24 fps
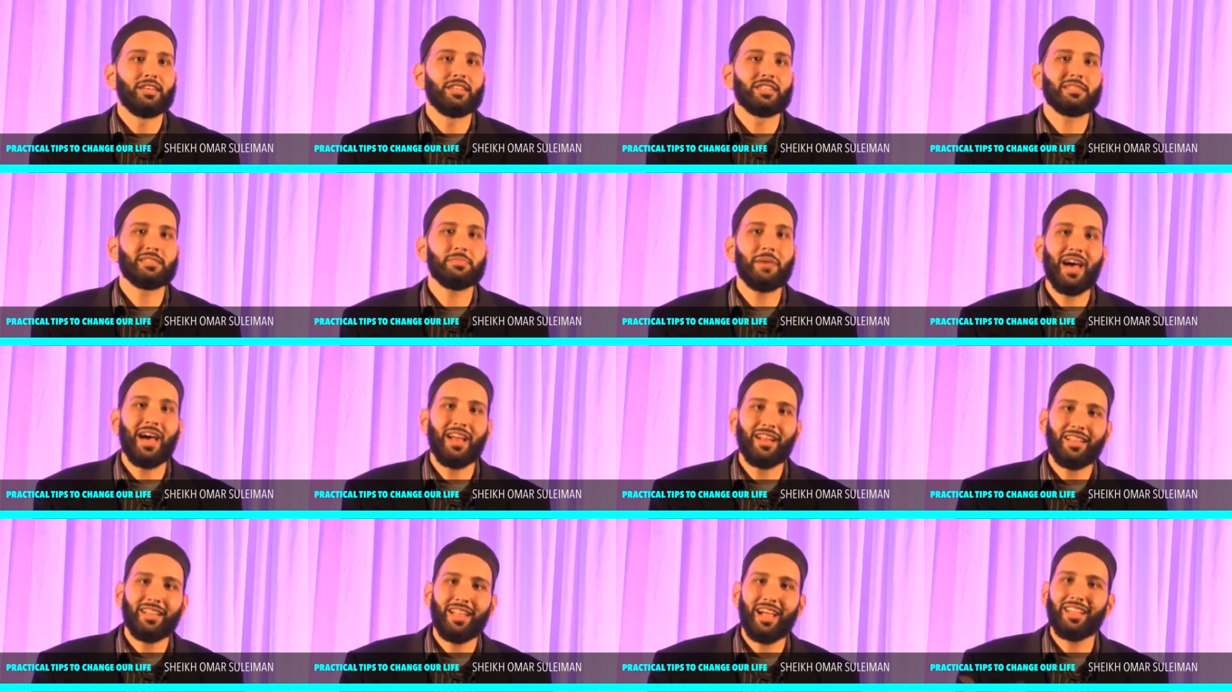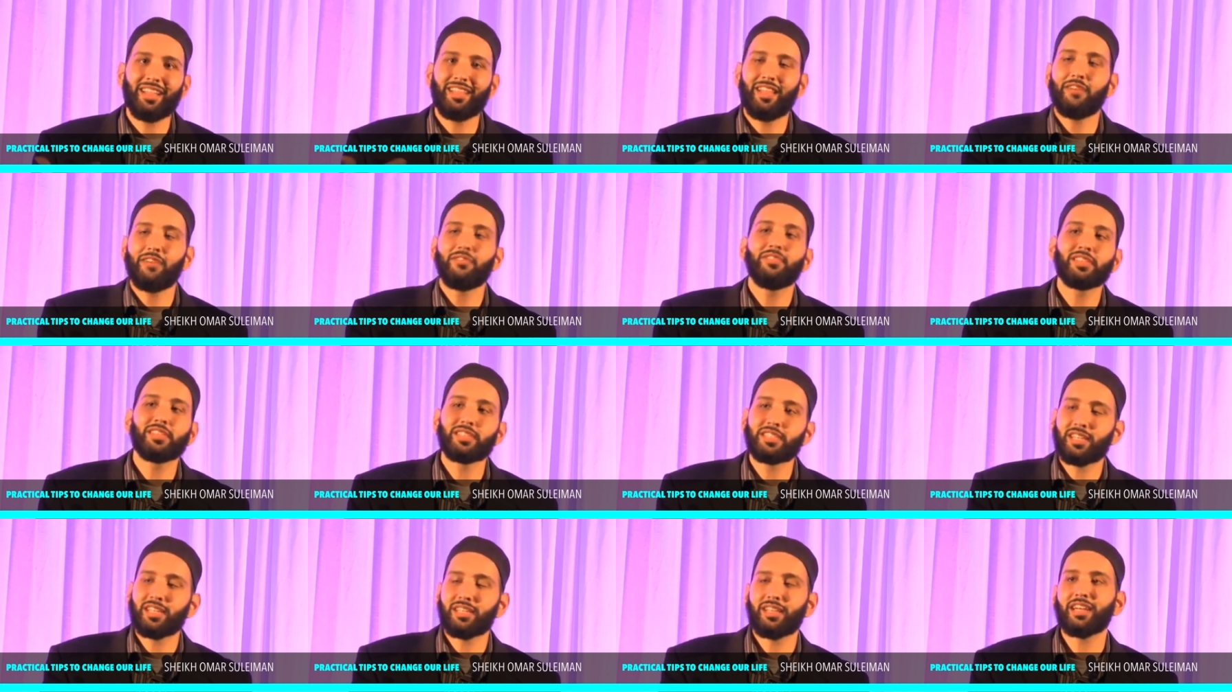SubhanAllah, I love
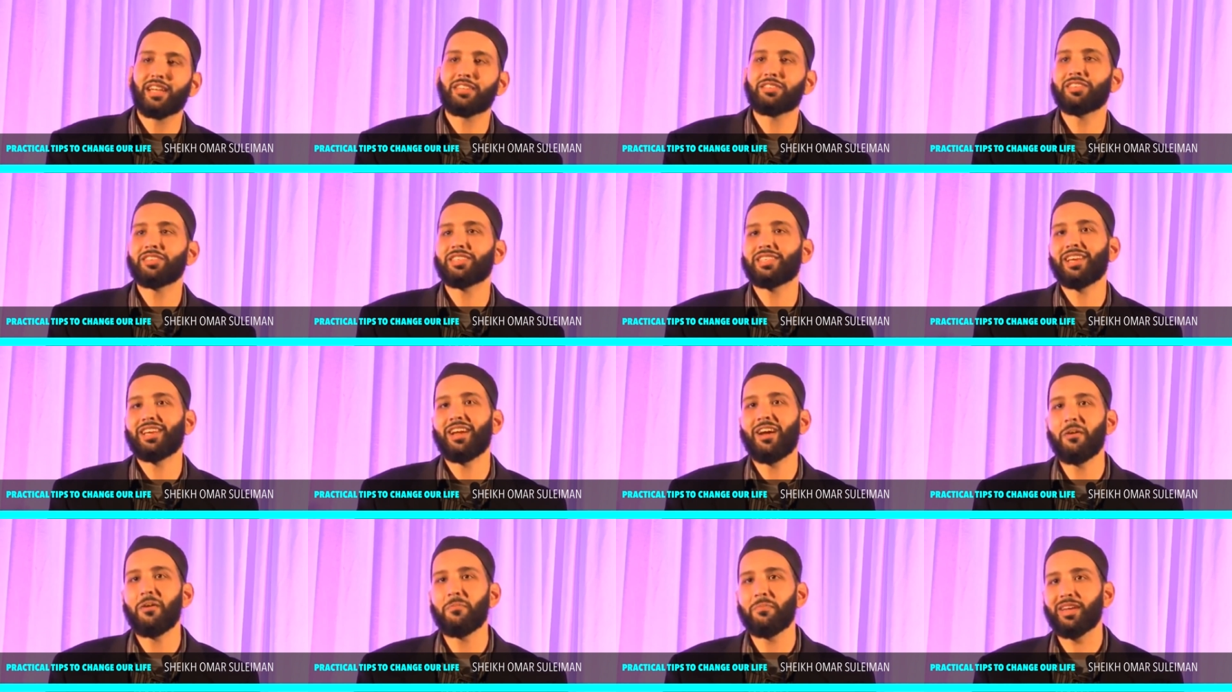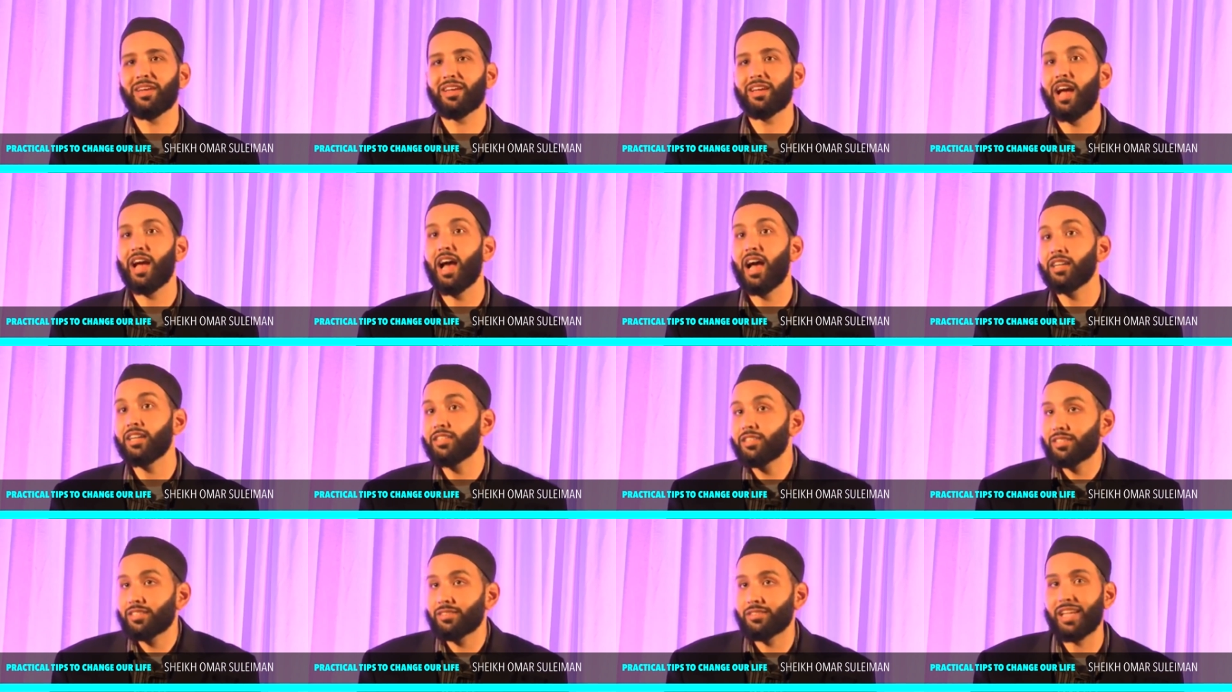listening to lectures in Arabic. I
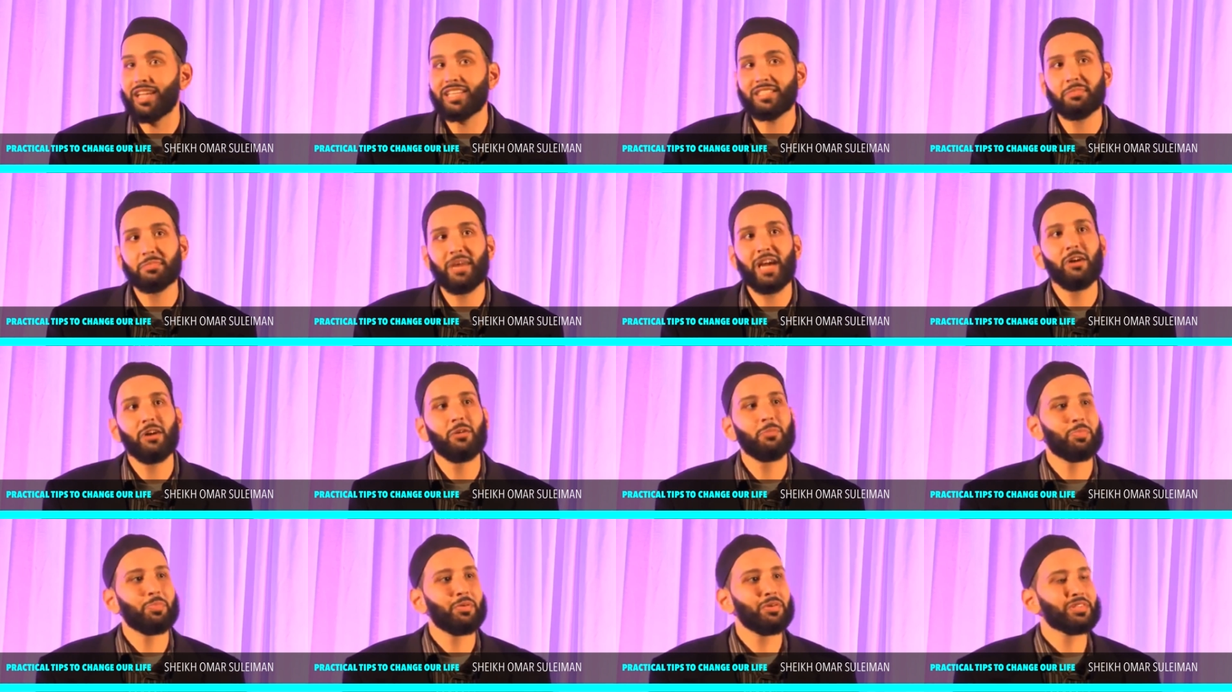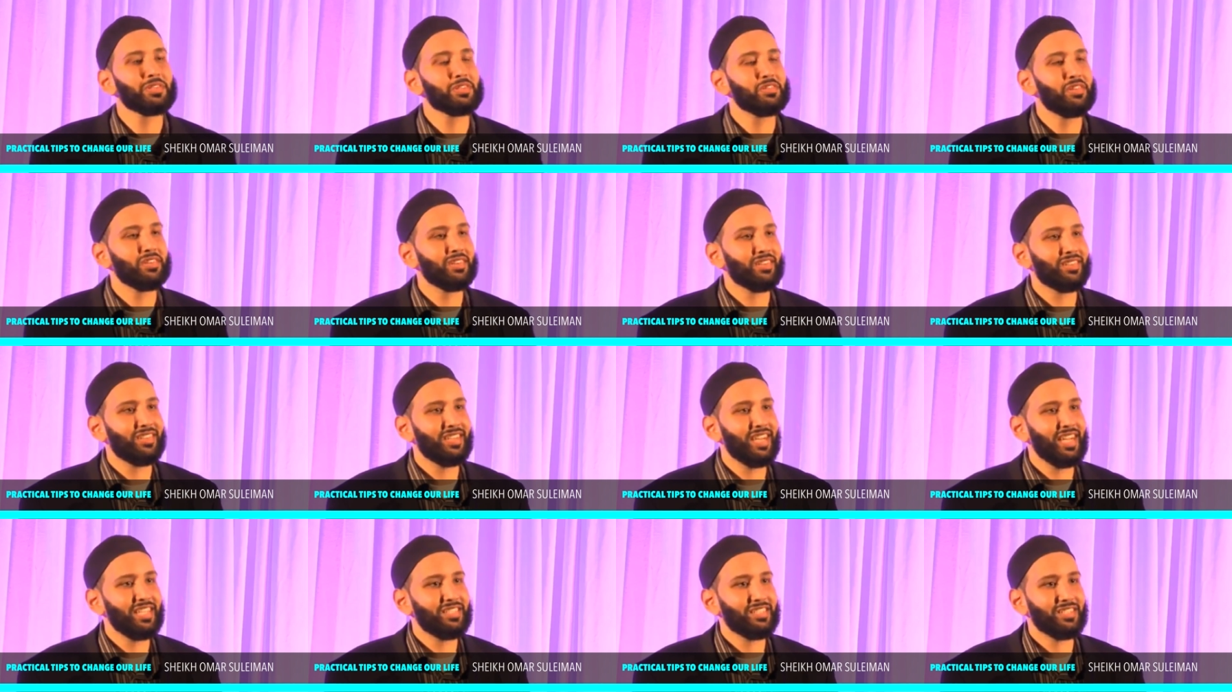just, that's my own personal
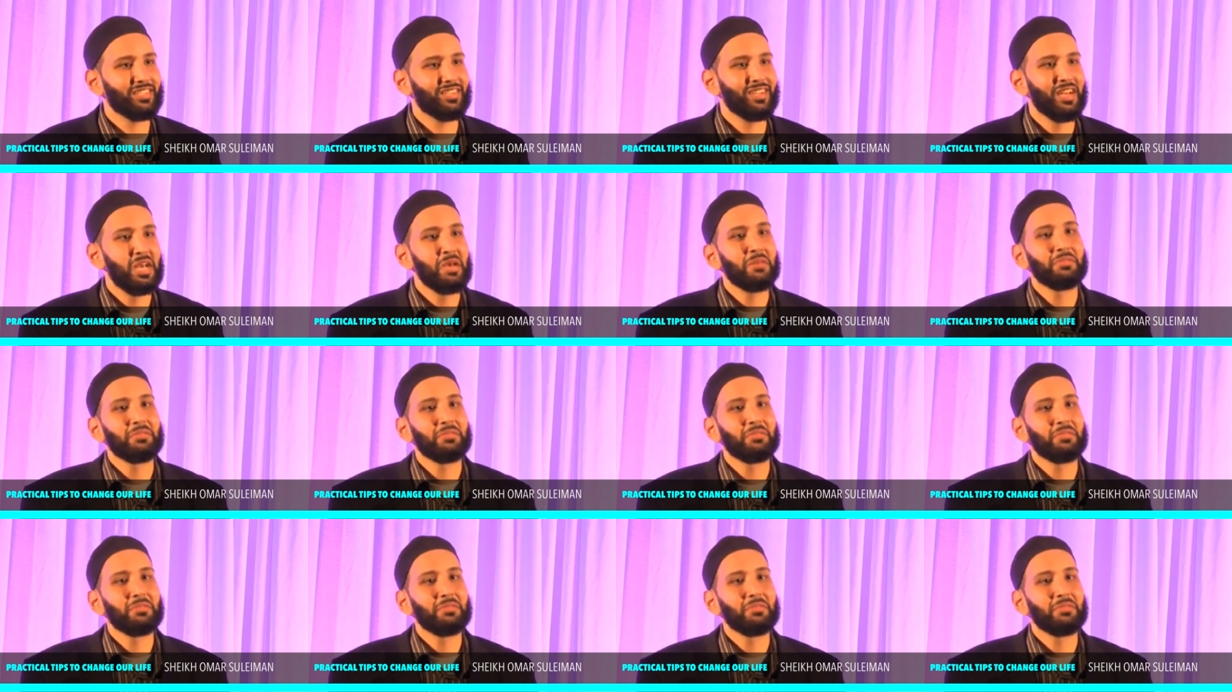inclination.